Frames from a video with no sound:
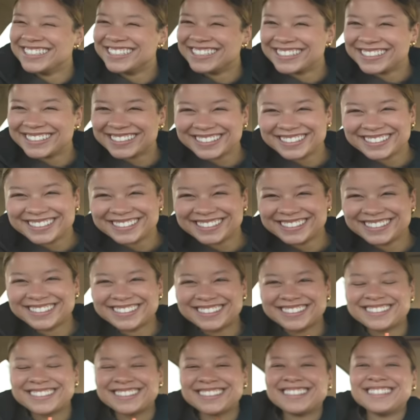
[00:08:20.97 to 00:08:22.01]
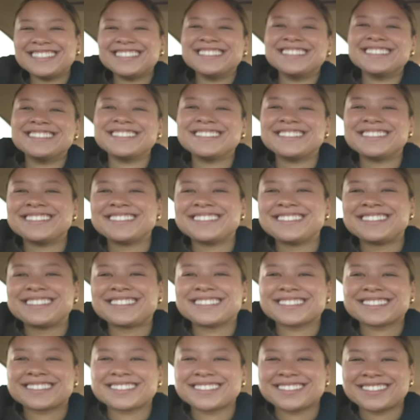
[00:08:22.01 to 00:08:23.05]

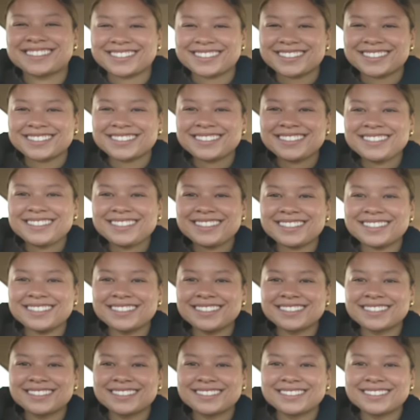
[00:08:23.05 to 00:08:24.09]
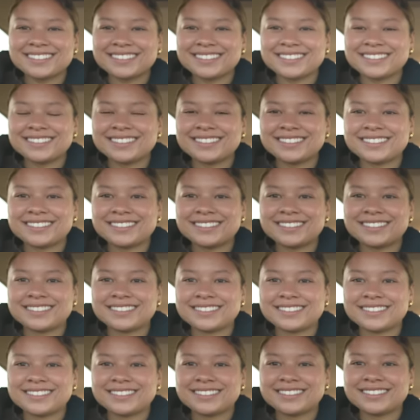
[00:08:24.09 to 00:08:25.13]

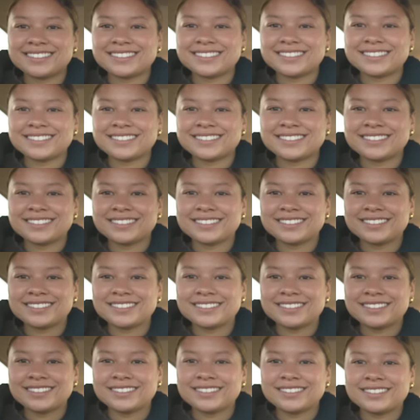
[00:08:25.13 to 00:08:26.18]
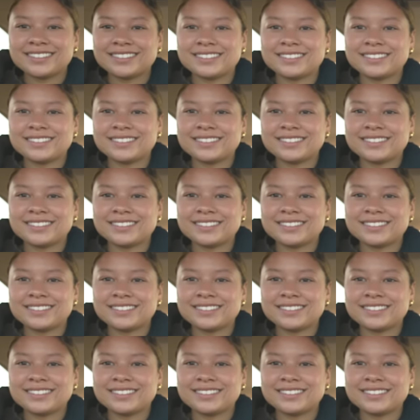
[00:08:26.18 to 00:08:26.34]
(silent)